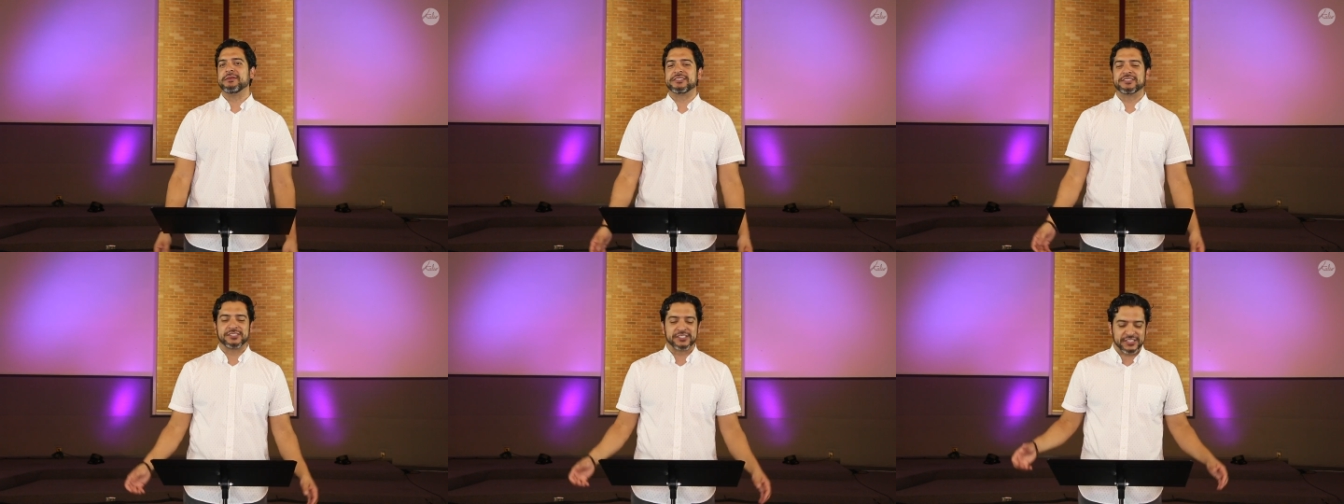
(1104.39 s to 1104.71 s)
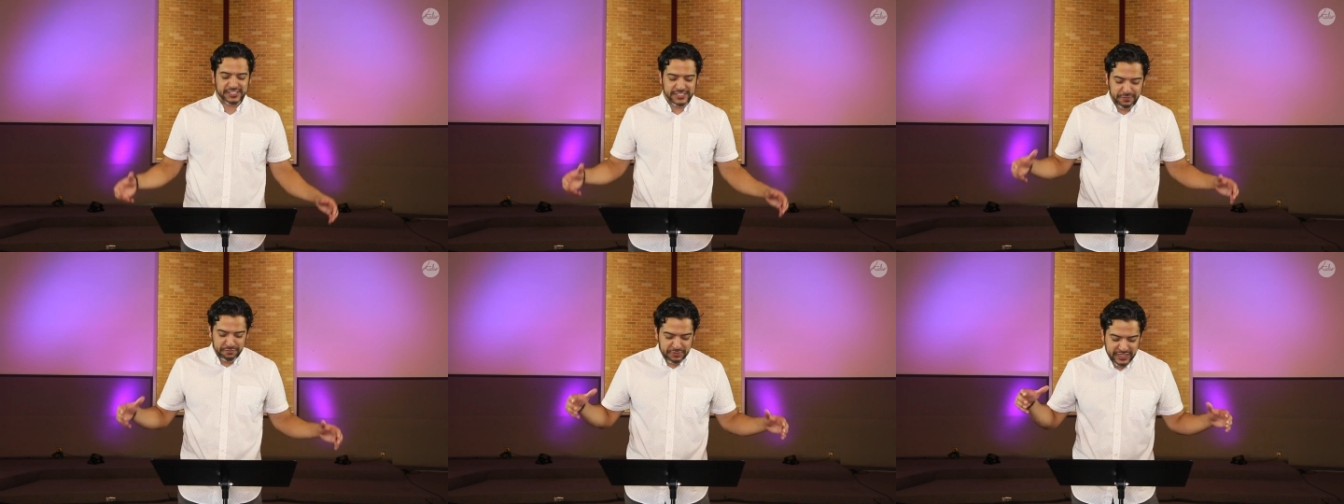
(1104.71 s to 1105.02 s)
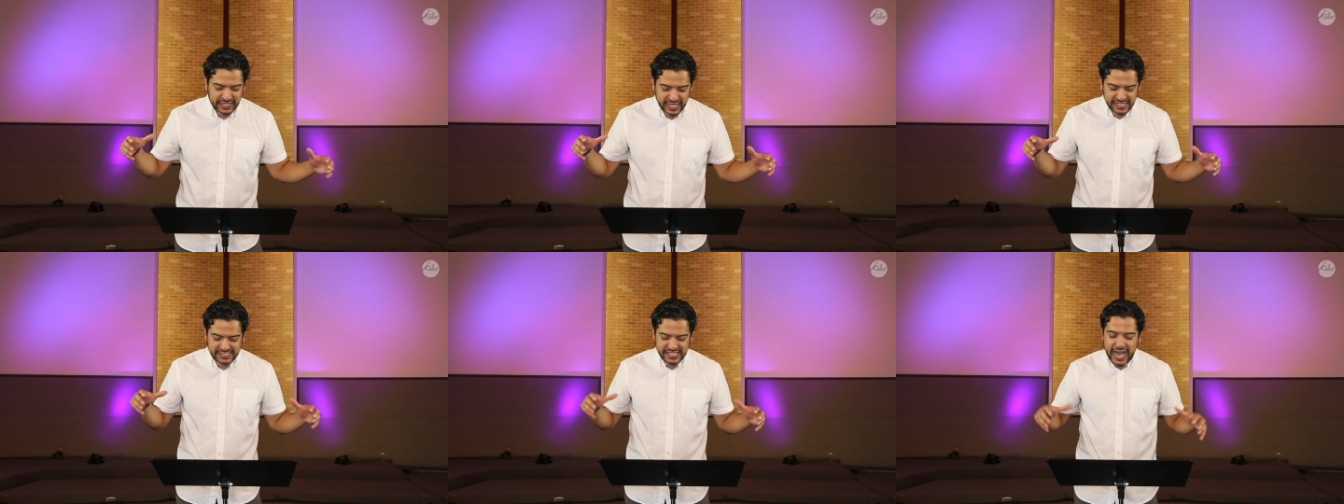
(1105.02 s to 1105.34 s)
It's just
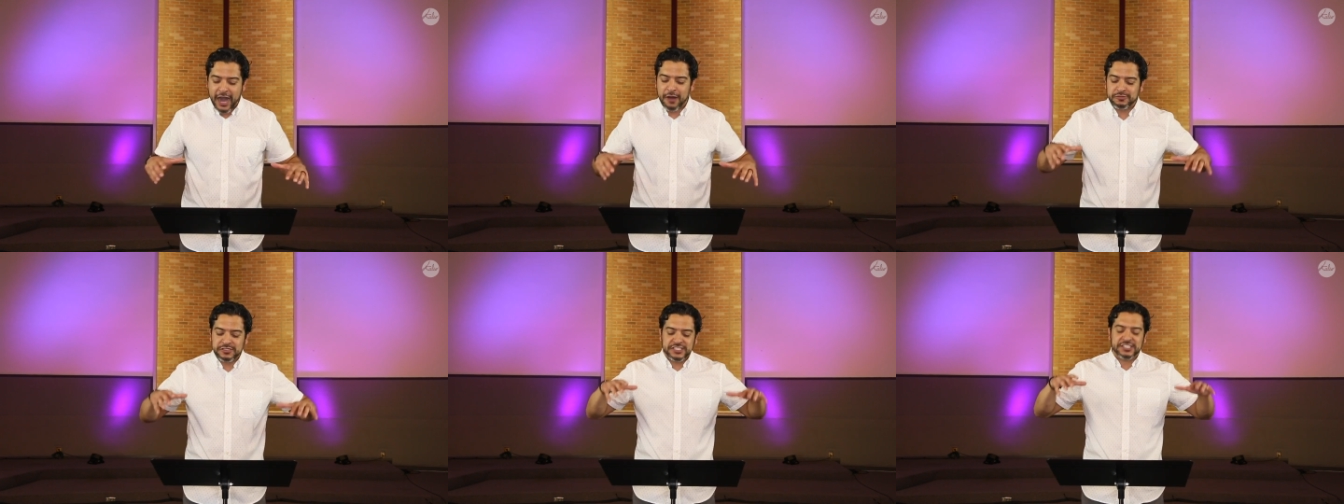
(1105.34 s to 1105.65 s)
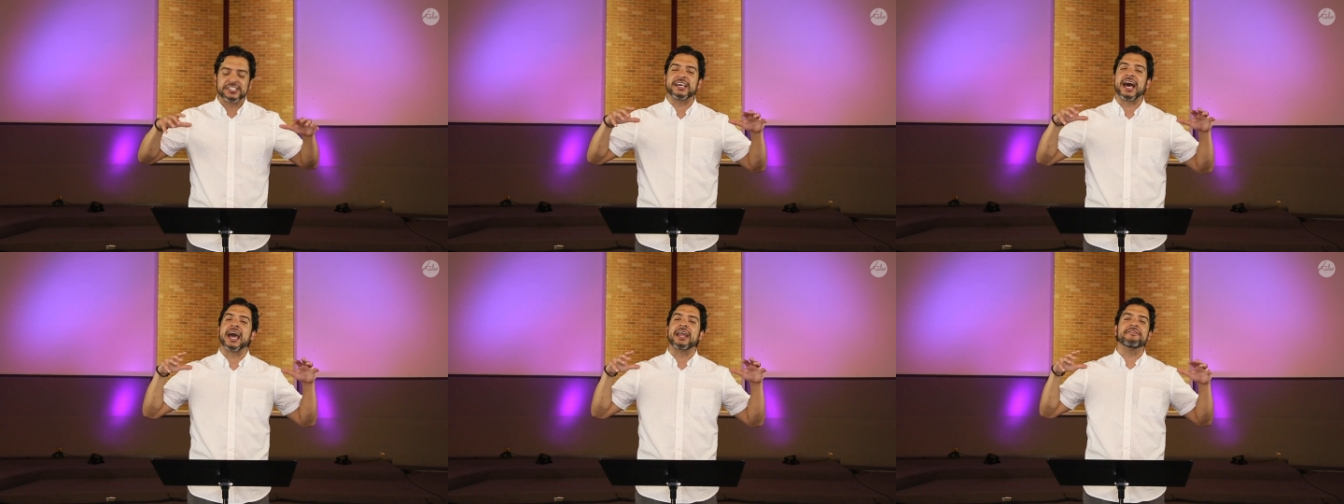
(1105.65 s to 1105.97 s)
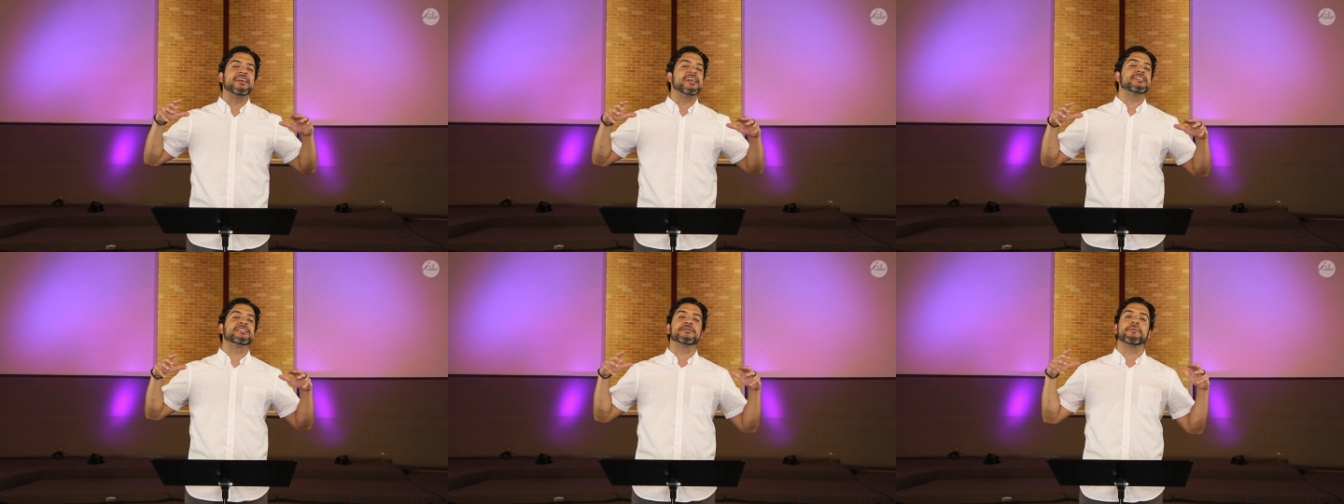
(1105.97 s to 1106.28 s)
something that's outside
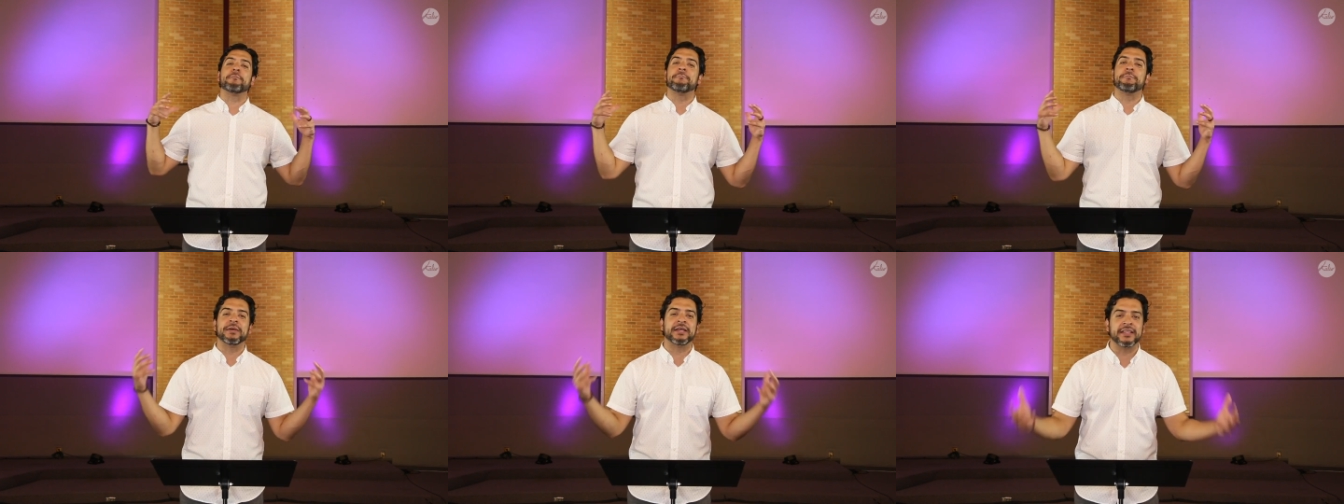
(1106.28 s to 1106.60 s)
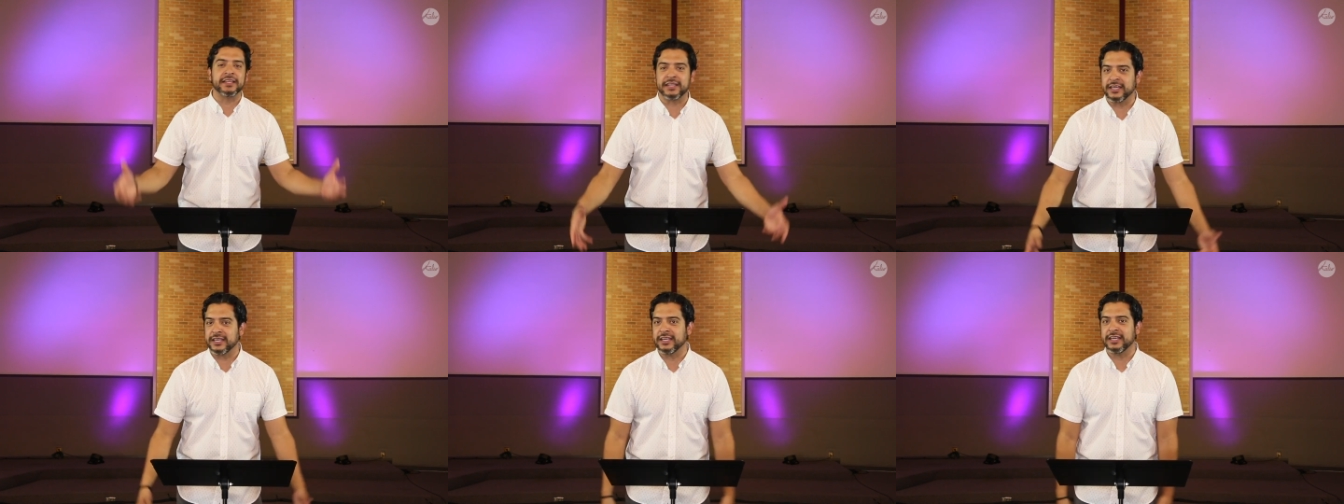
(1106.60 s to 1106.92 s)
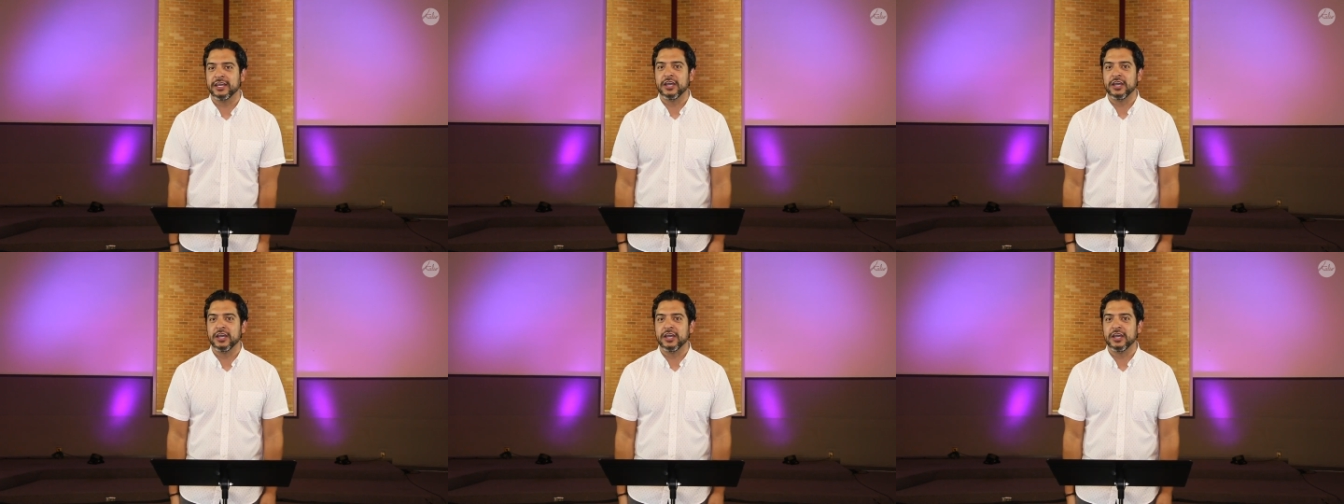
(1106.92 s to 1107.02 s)
of his ability.